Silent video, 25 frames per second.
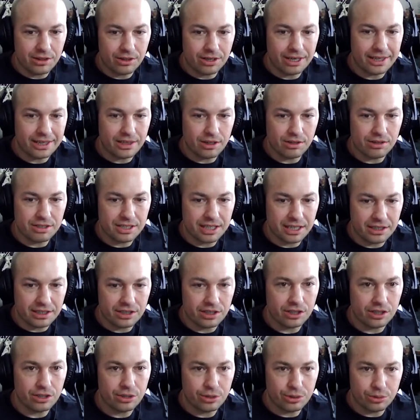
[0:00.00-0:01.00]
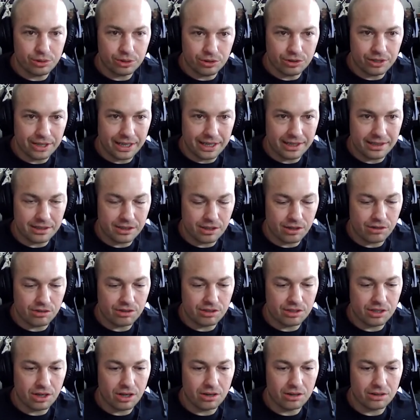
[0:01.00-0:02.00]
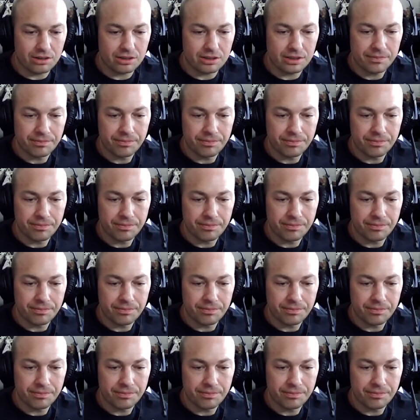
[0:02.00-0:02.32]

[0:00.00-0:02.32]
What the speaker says: You get those sent to you. You dance to those songs,